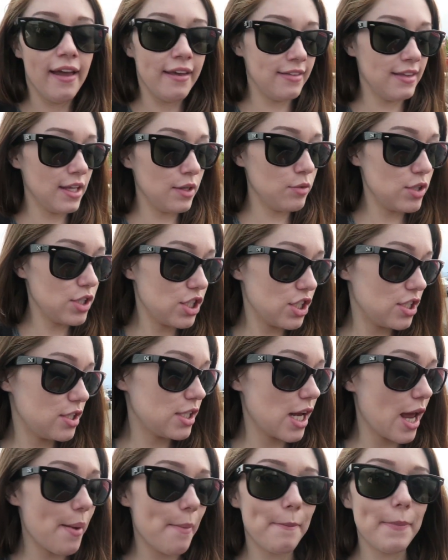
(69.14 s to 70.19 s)
And then we just
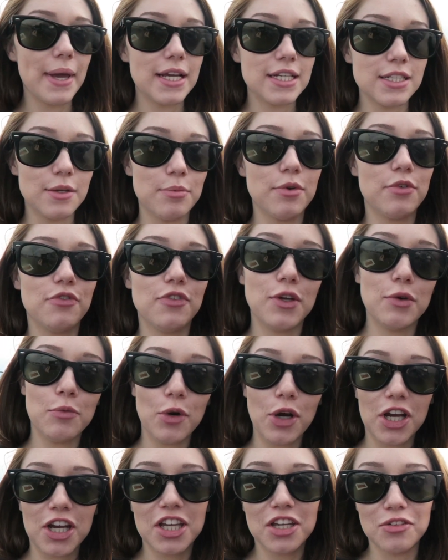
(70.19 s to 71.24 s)
picked up a few
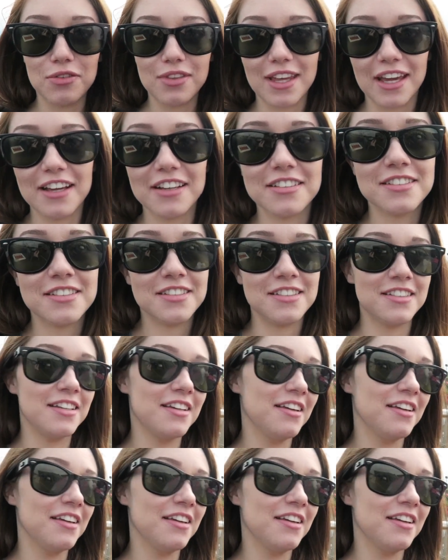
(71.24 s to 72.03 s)
more cute things.